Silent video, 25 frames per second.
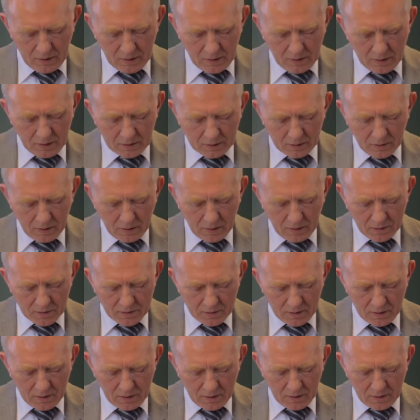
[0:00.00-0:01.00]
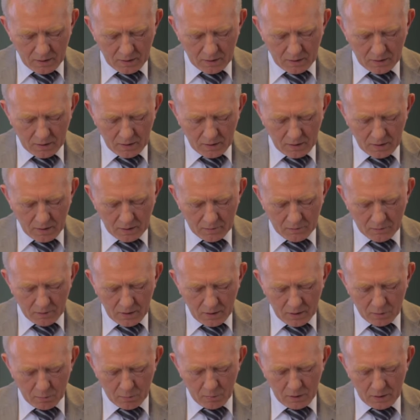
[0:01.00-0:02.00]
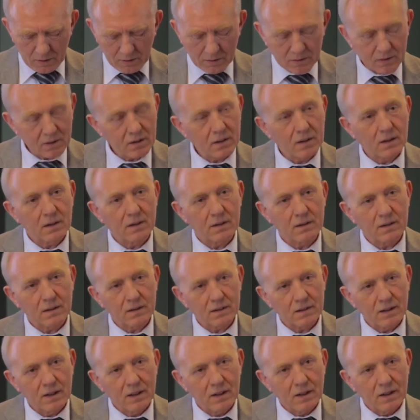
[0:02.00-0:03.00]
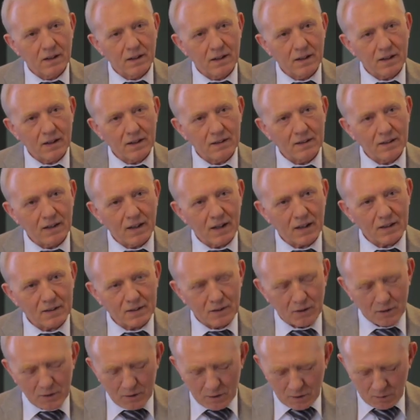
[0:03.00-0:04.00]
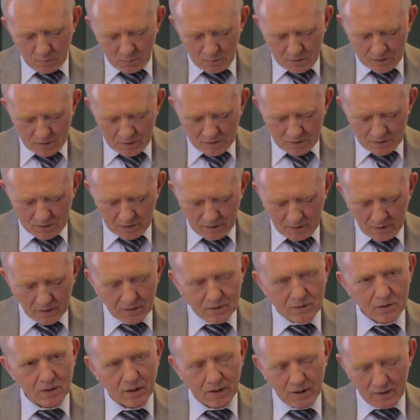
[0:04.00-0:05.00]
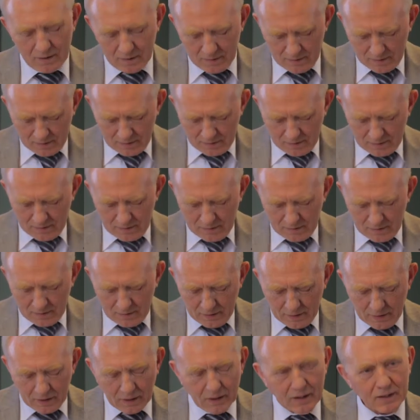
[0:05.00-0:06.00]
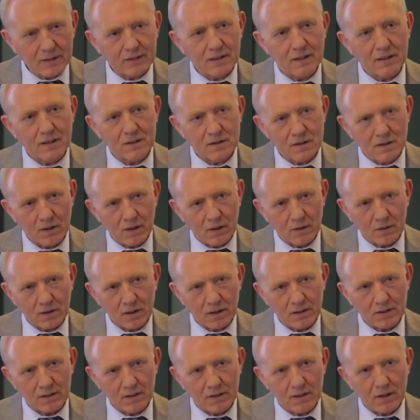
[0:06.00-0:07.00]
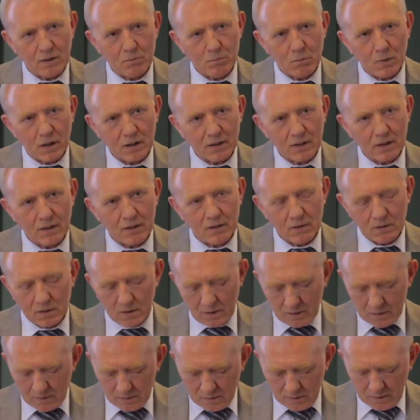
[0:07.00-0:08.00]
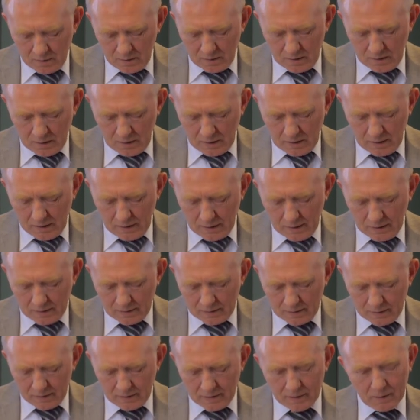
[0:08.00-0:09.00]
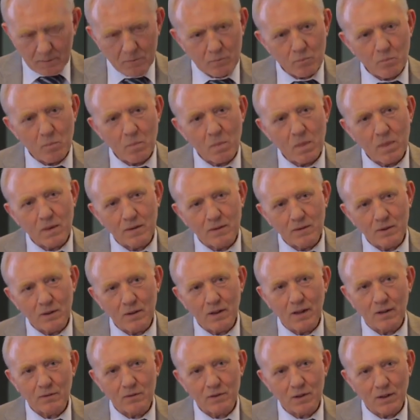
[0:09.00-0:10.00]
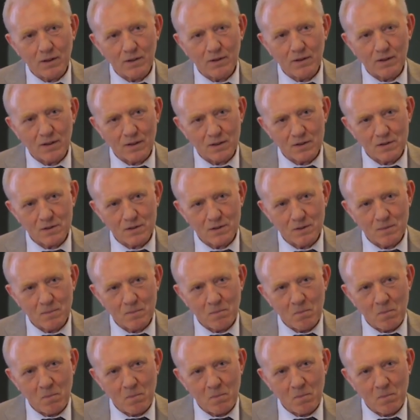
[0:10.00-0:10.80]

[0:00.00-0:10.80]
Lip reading: in Ecology and Environment. The acronym is A3. It is located in Bangalore, and you have told us